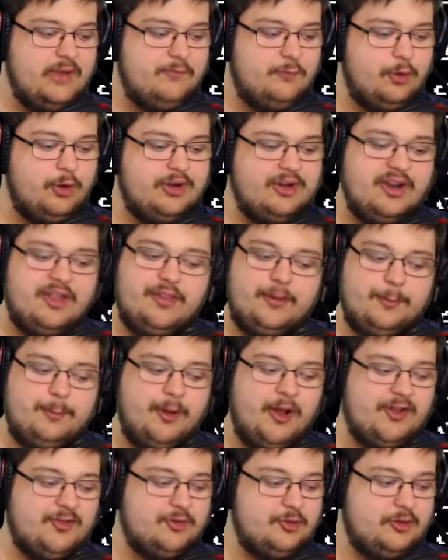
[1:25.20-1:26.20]
for another
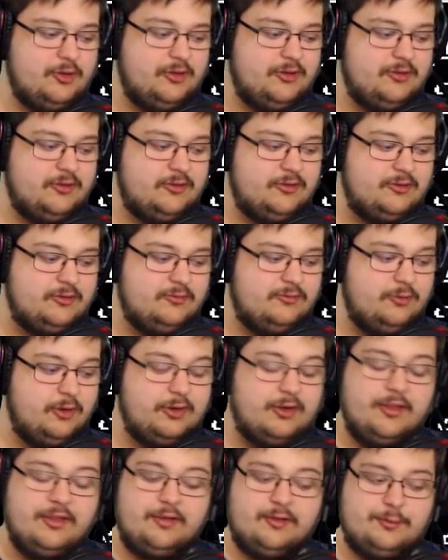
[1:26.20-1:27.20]
puzzle, for
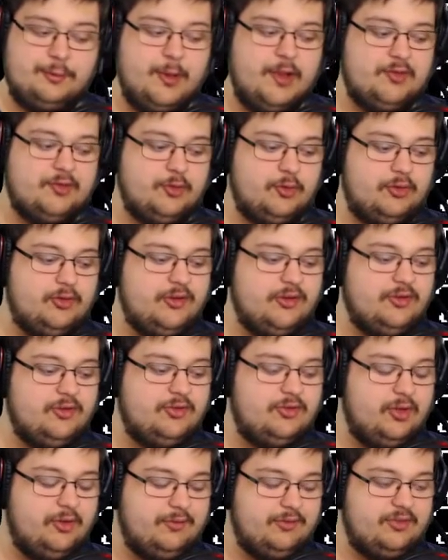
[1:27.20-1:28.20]
another's puzzle,
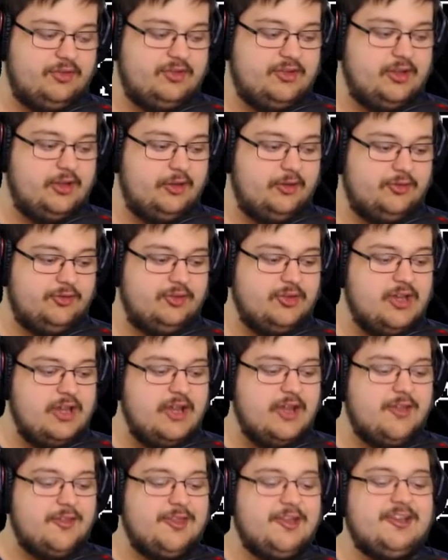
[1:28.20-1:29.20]
solving skills.
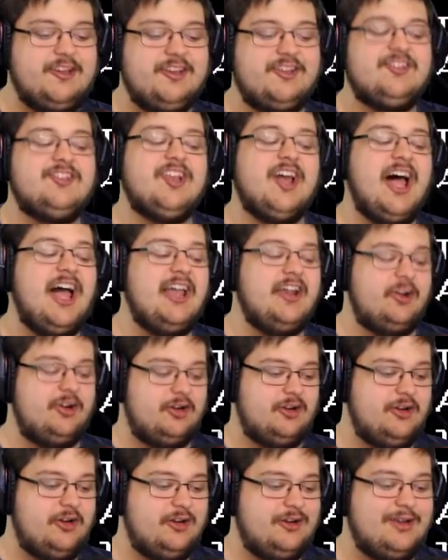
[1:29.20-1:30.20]
The
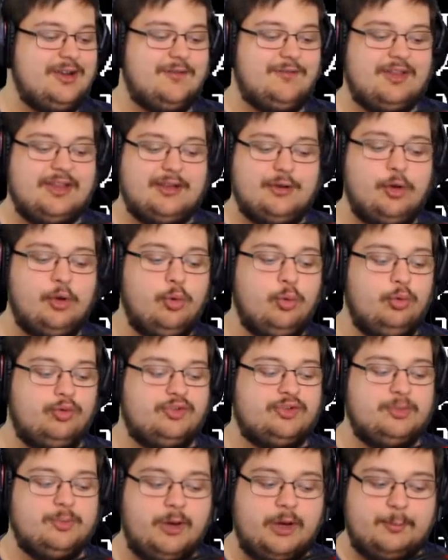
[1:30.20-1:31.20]
desire to have a cool,
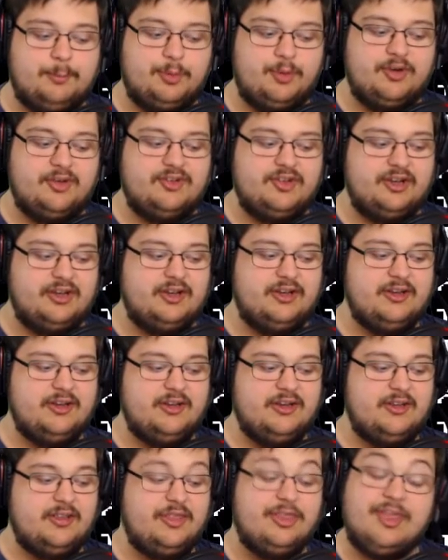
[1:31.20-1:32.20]
smart person
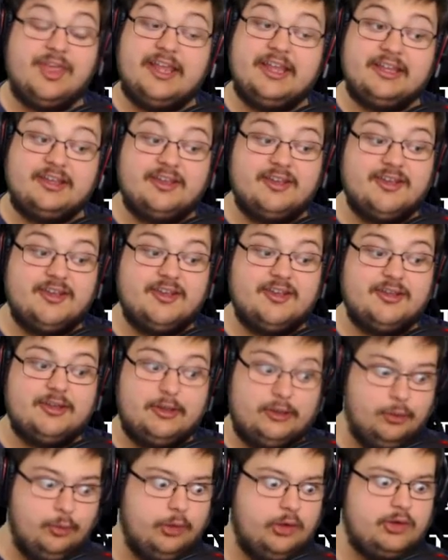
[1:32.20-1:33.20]
think
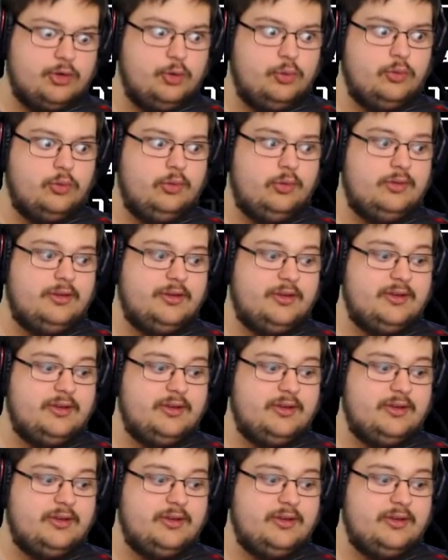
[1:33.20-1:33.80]
you are cool.